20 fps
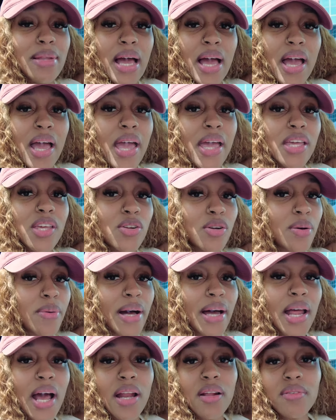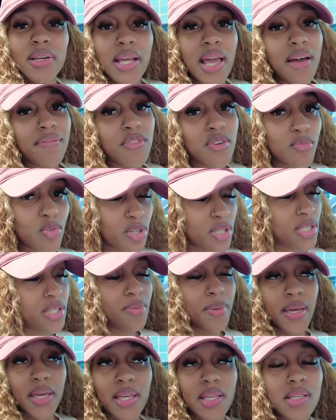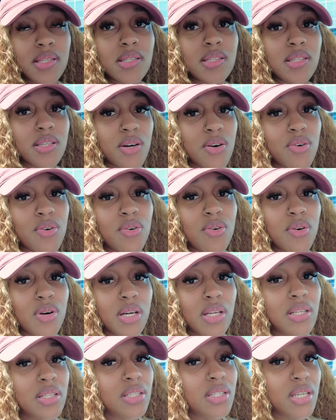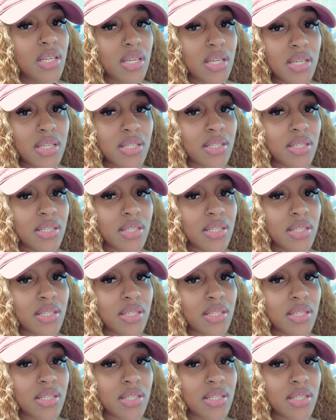like, you know what, I don't really have no more space, so these